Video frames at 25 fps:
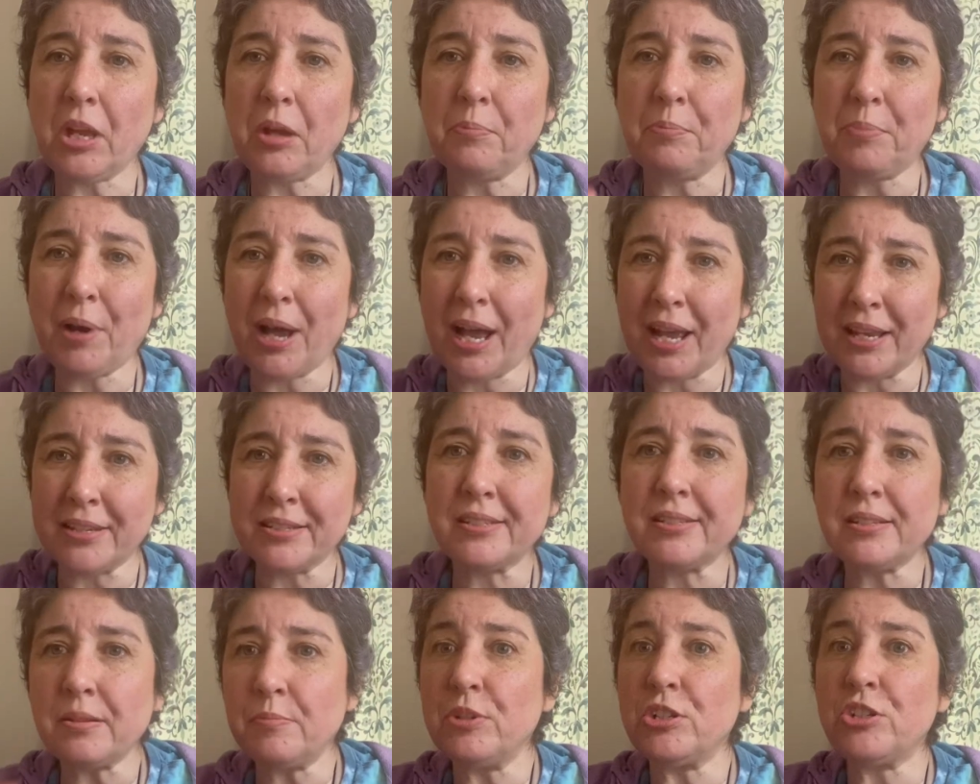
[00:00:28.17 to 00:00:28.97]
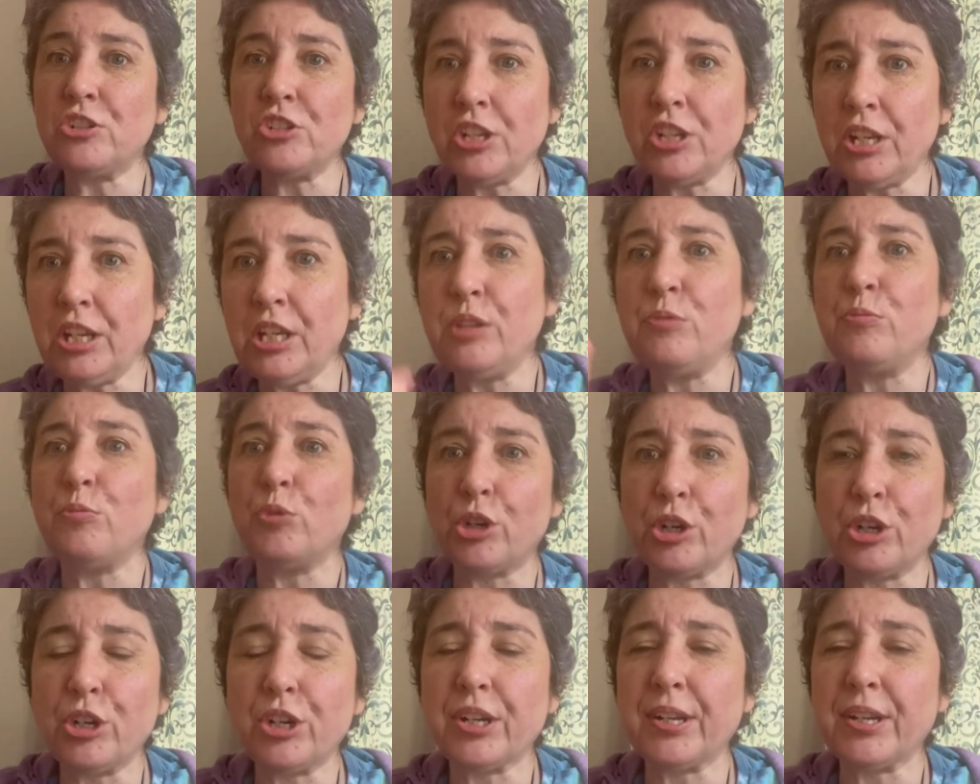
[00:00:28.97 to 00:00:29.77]
pasta machine
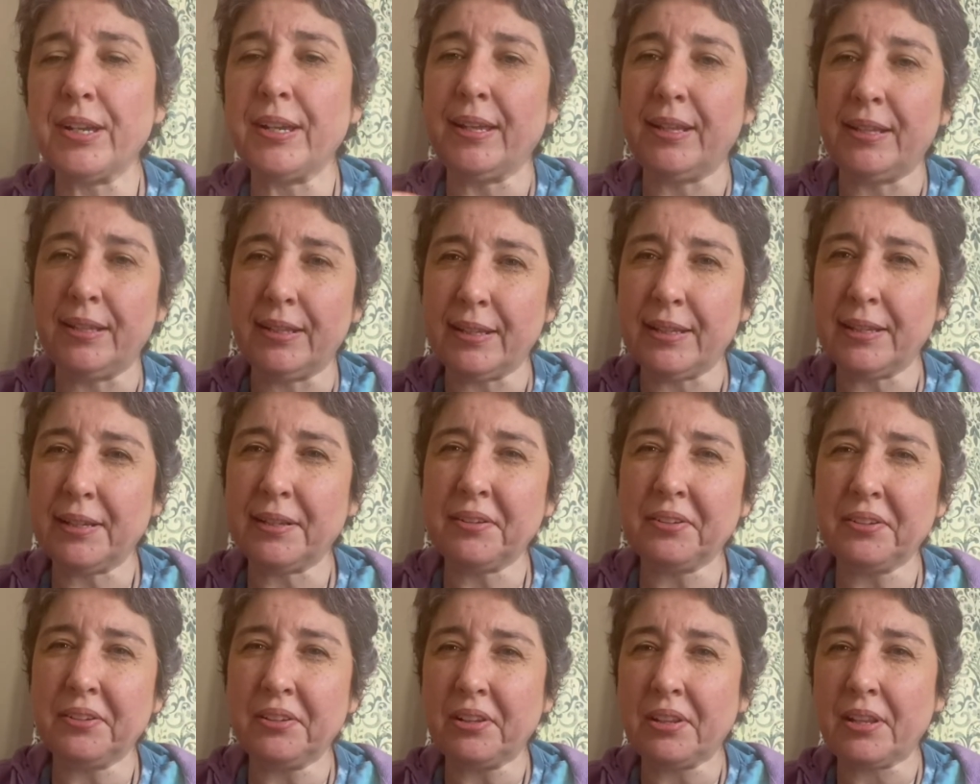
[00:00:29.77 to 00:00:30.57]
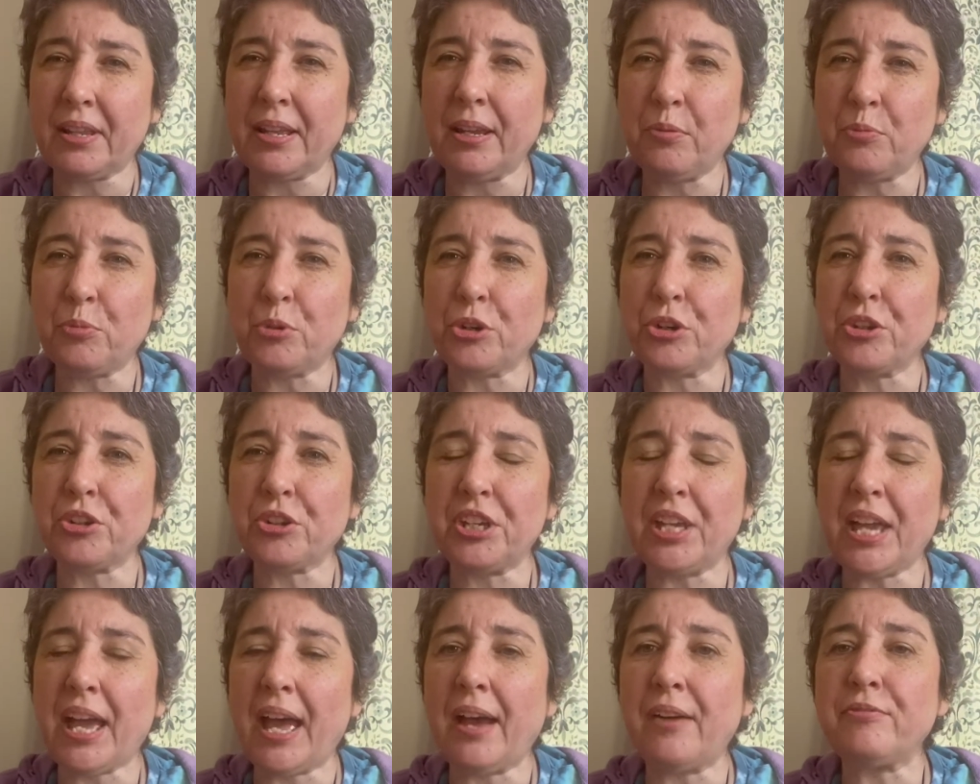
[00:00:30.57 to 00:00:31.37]
work and the clay work.
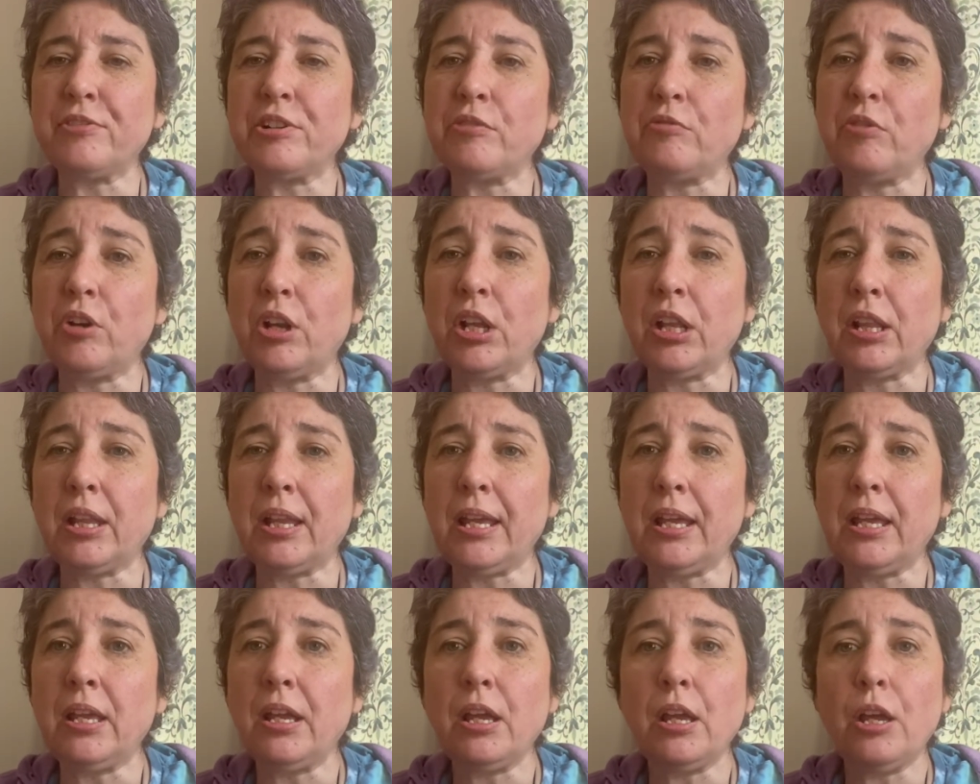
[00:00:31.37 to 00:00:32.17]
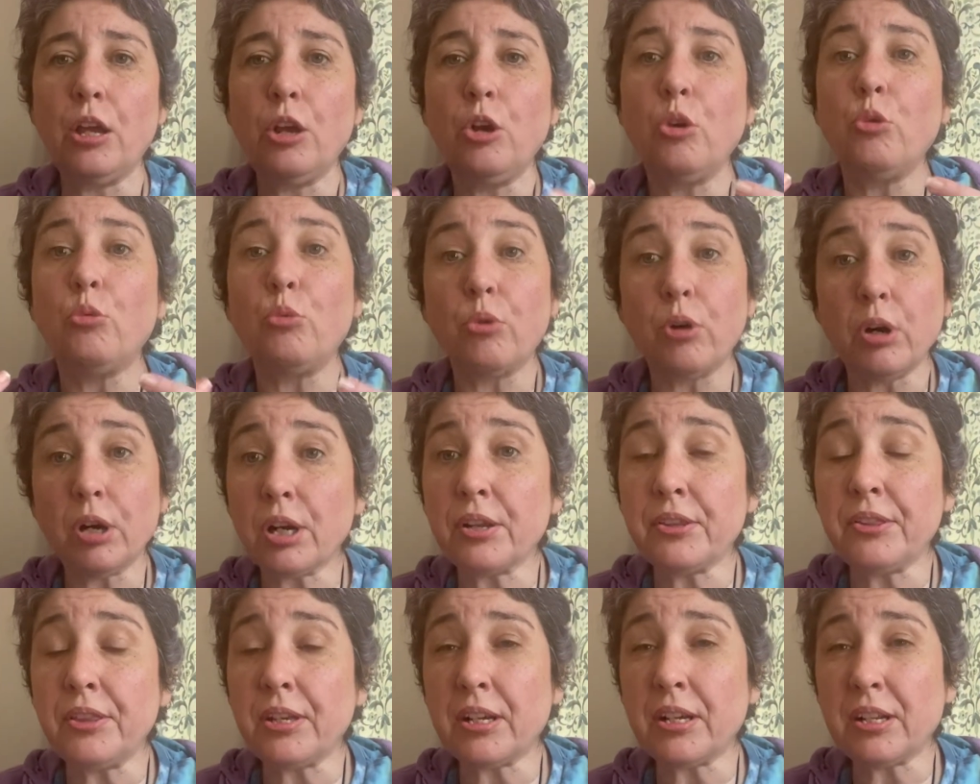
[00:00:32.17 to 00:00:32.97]
You have to really
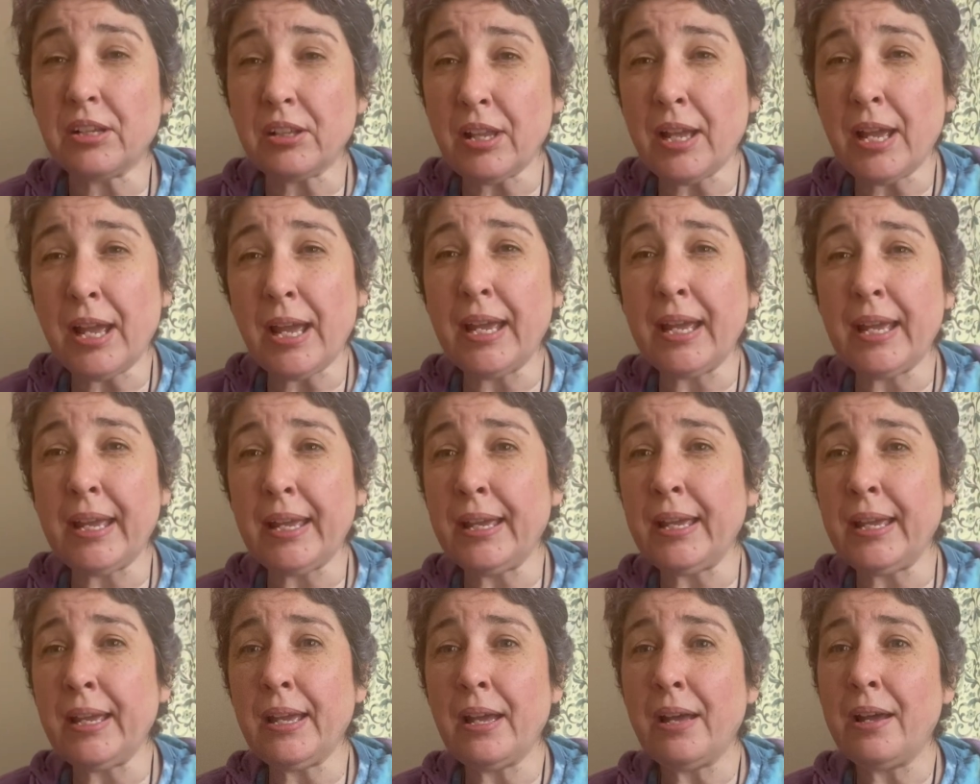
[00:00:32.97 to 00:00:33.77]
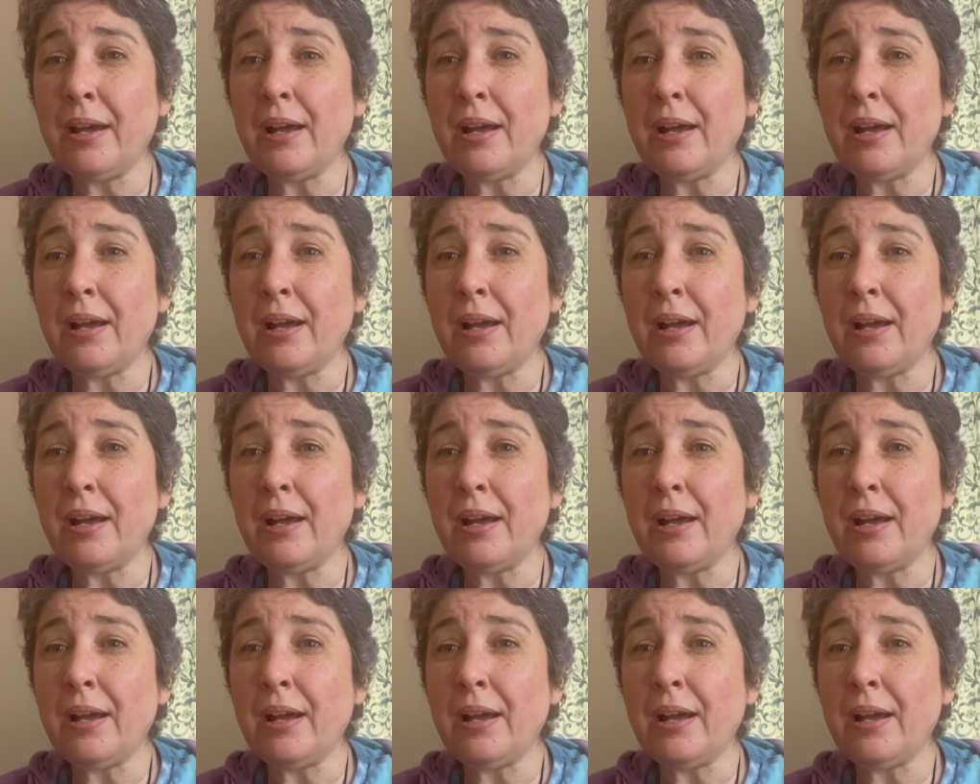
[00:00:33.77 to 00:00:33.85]
work the clay.